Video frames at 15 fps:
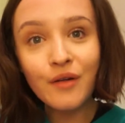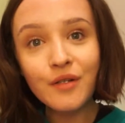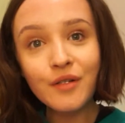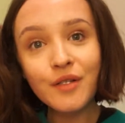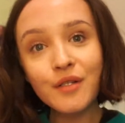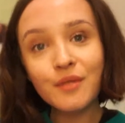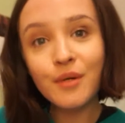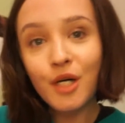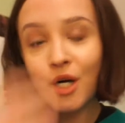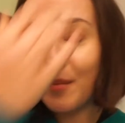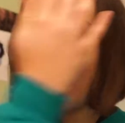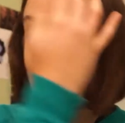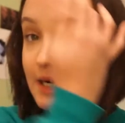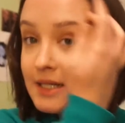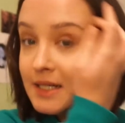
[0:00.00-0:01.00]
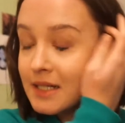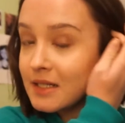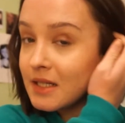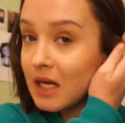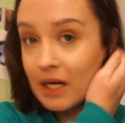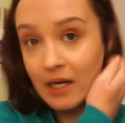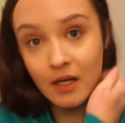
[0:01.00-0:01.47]
Everyone, so I got back
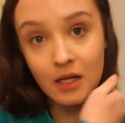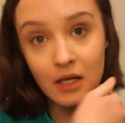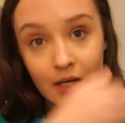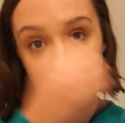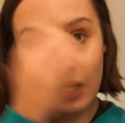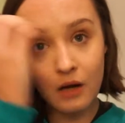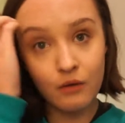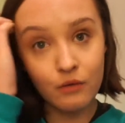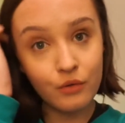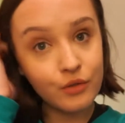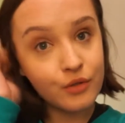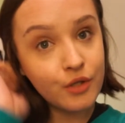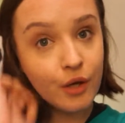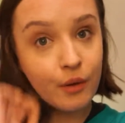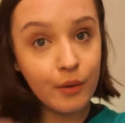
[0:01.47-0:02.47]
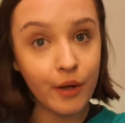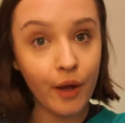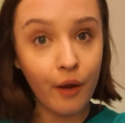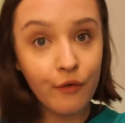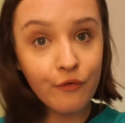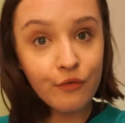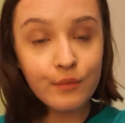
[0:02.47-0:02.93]
like an hour or so
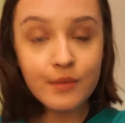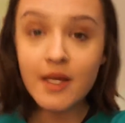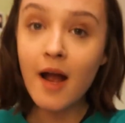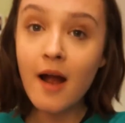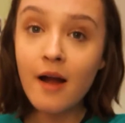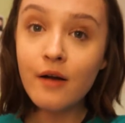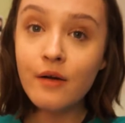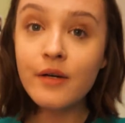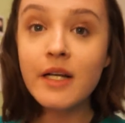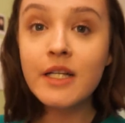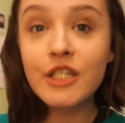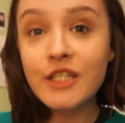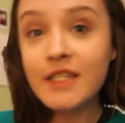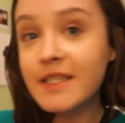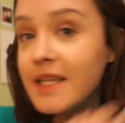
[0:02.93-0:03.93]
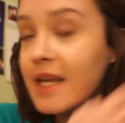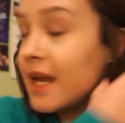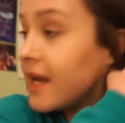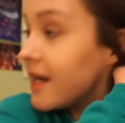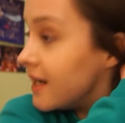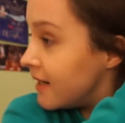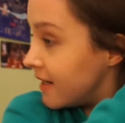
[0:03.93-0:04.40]
ago from town. As you can
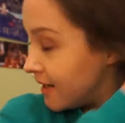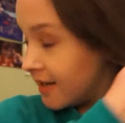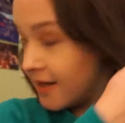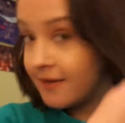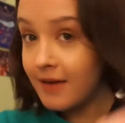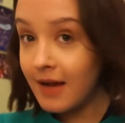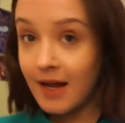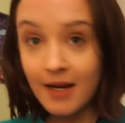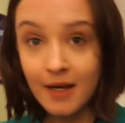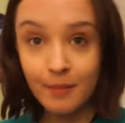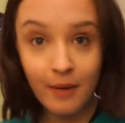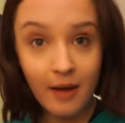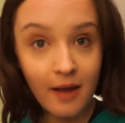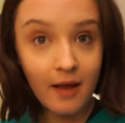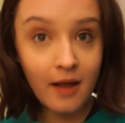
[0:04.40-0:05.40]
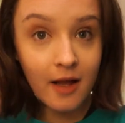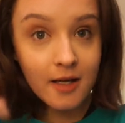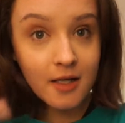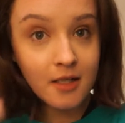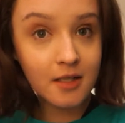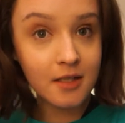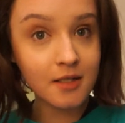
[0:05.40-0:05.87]
see, had my hair
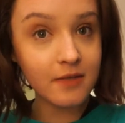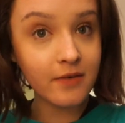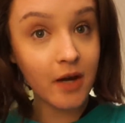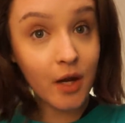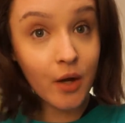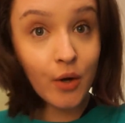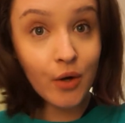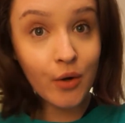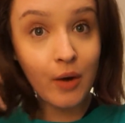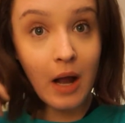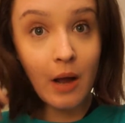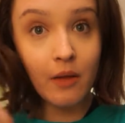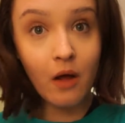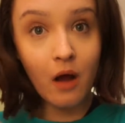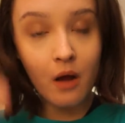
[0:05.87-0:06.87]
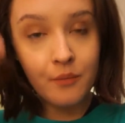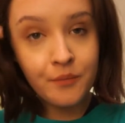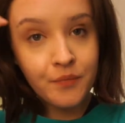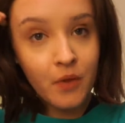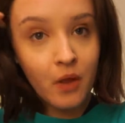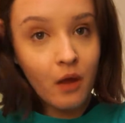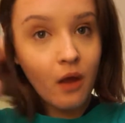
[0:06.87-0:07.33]
cut. I've had it cut quite a lot.
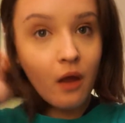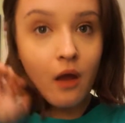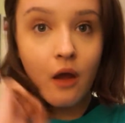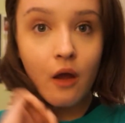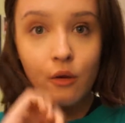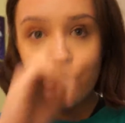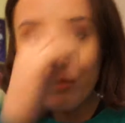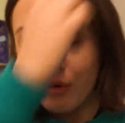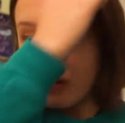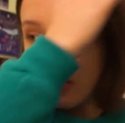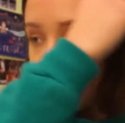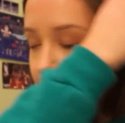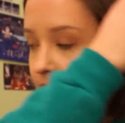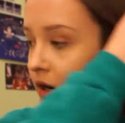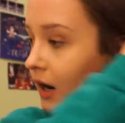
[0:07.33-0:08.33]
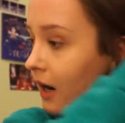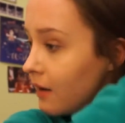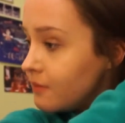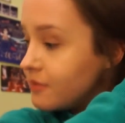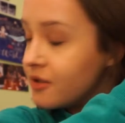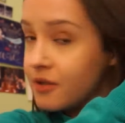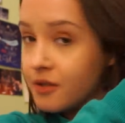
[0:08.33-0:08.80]
But I got
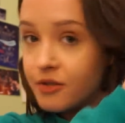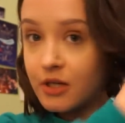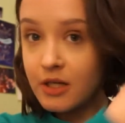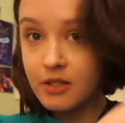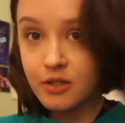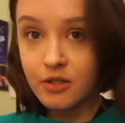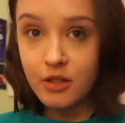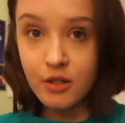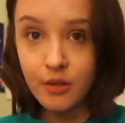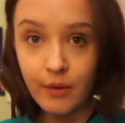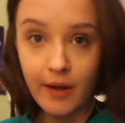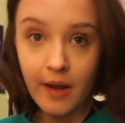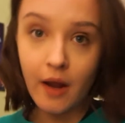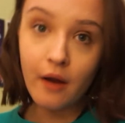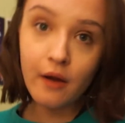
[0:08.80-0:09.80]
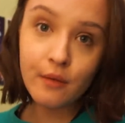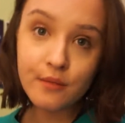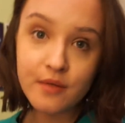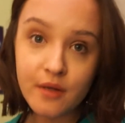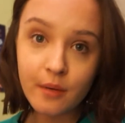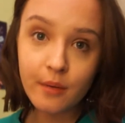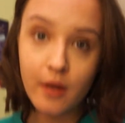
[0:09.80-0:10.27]
absolutely drenched on the way home.
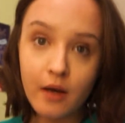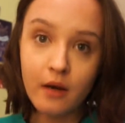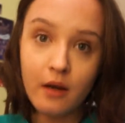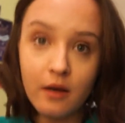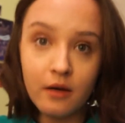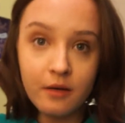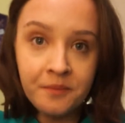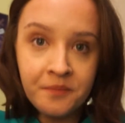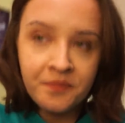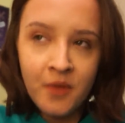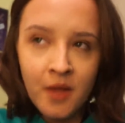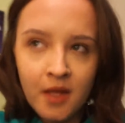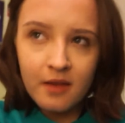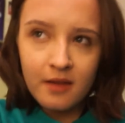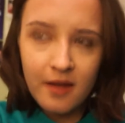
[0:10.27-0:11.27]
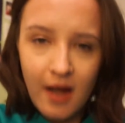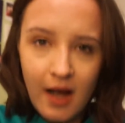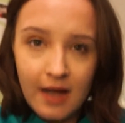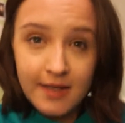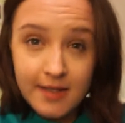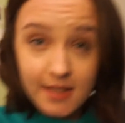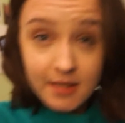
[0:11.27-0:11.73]
So I'm gonna, and the
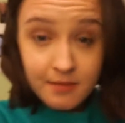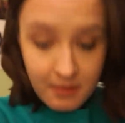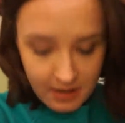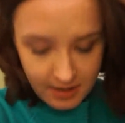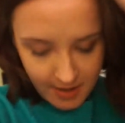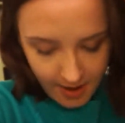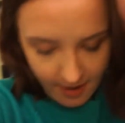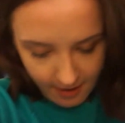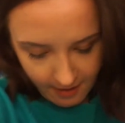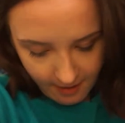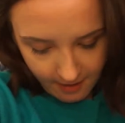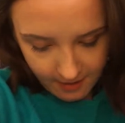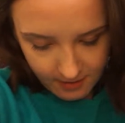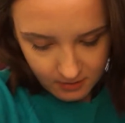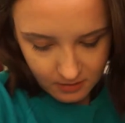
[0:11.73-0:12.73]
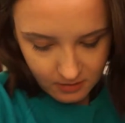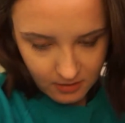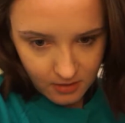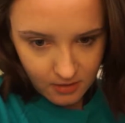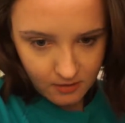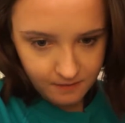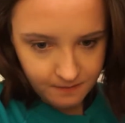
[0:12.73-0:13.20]
guy did my hair and like,